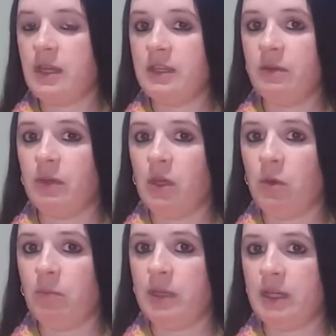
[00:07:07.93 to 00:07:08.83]
And we
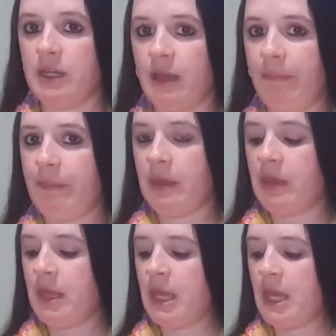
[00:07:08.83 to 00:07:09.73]
open it up
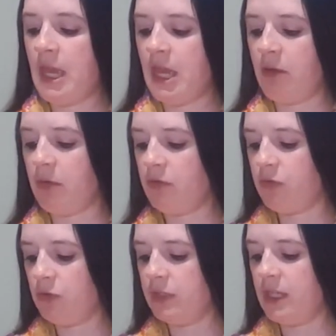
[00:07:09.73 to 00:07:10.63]
and we
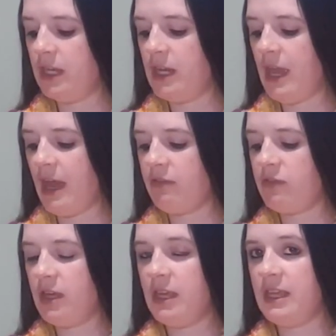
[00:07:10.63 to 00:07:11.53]
fold it in half
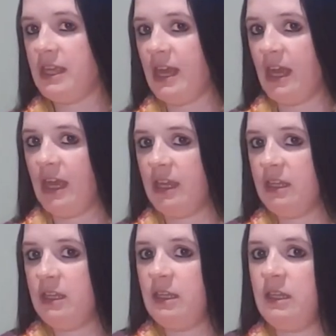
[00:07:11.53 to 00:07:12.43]
again,
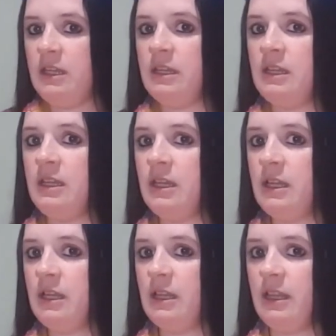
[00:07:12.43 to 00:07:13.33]

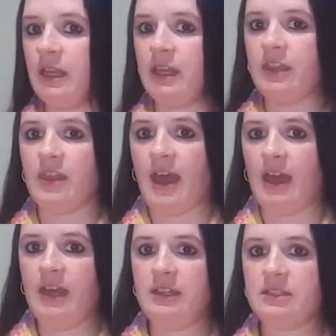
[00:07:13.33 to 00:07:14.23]
like
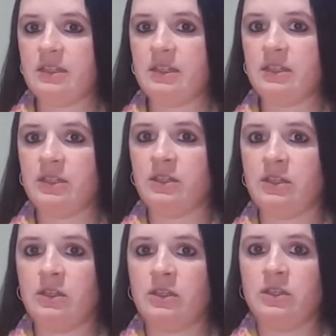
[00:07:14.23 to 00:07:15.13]
that.
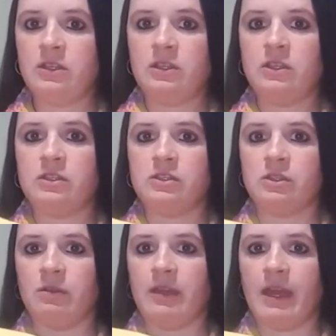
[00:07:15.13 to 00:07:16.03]
So
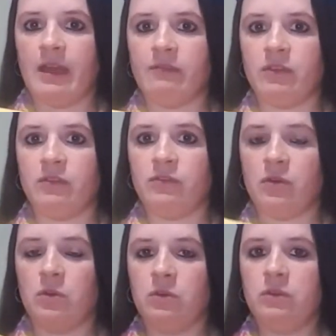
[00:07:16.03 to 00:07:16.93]
we have the
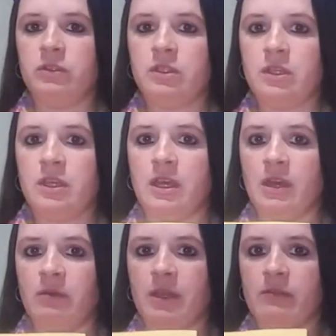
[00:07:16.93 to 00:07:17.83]
fold
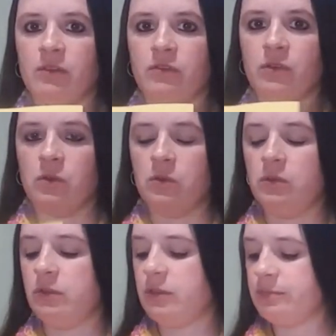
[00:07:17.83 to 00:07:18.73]
and we have the
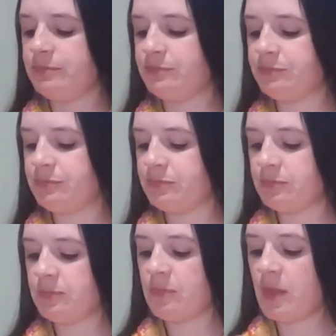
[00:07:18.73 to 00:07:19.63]
fold.
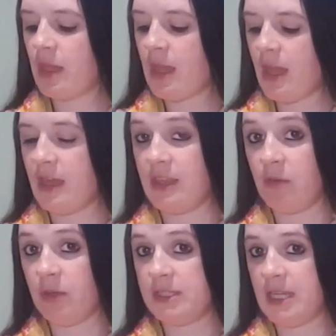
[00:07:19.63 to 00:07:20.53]
And then
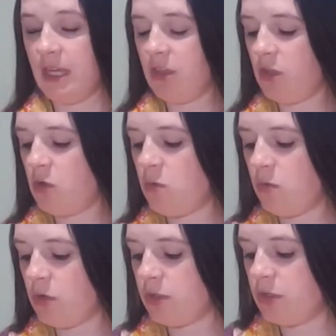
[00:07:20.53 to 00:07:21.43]
we take the
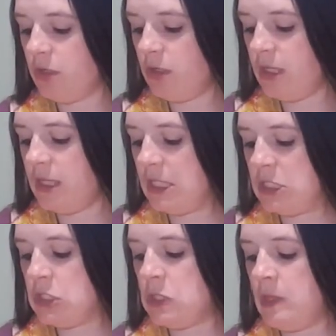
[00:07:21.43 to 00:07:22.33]
corner
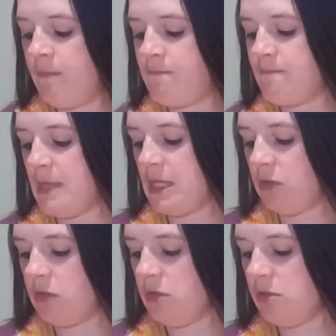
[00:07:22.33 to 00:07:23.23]
into the
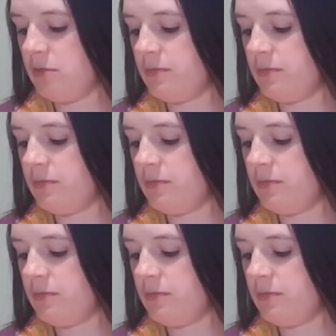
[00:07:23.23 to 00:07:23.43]
middle